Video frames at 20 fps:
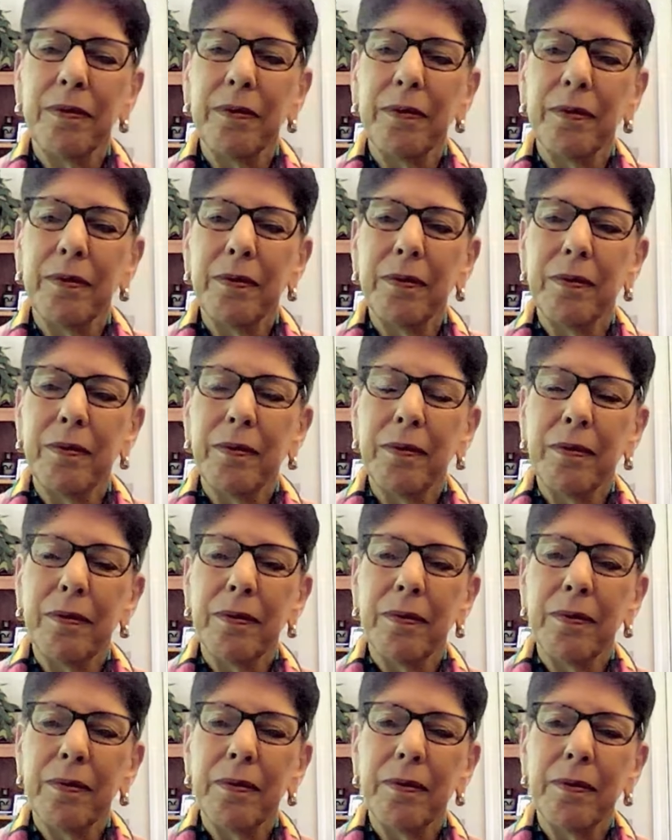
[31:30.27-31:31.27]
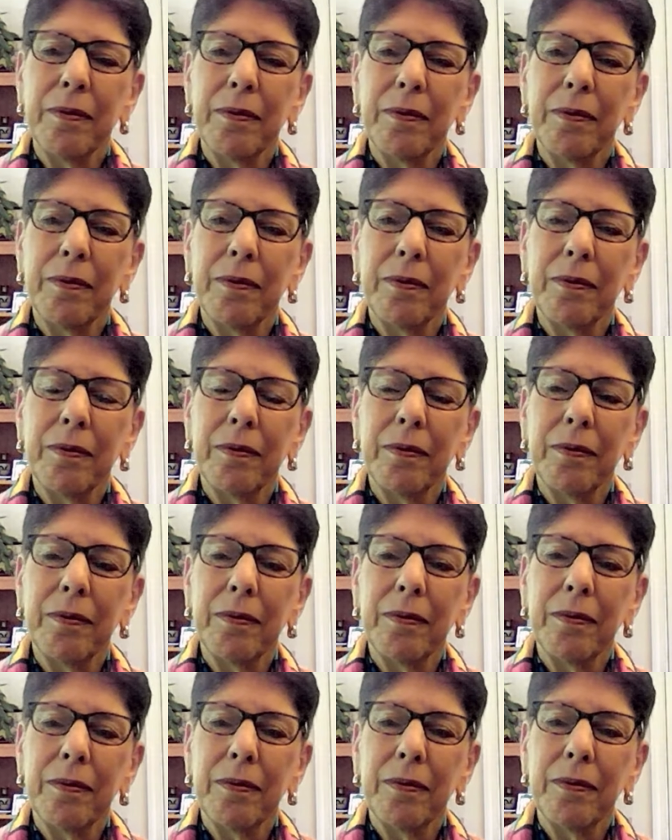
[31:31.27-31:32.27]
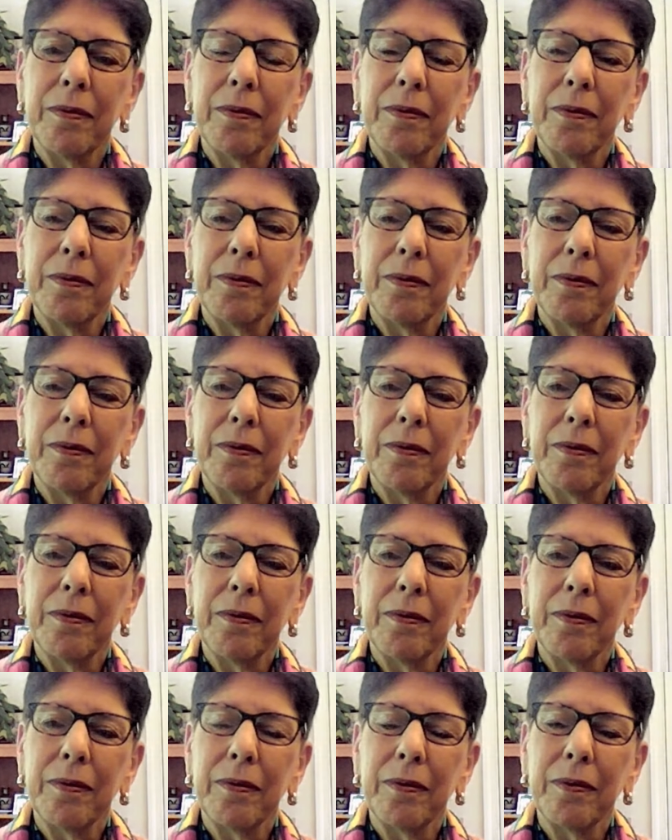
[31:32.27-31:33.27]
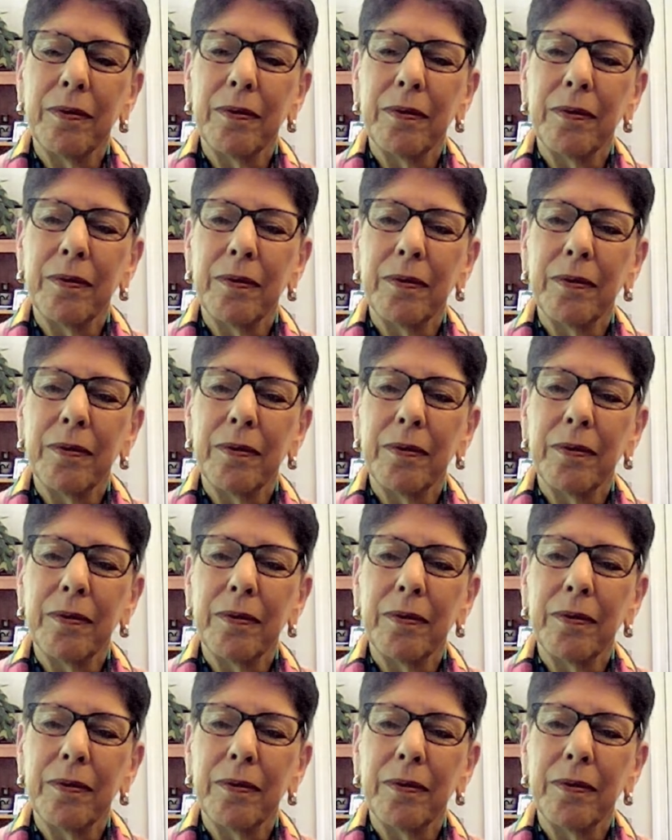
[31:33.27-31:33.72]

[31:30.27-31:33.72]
[no speech]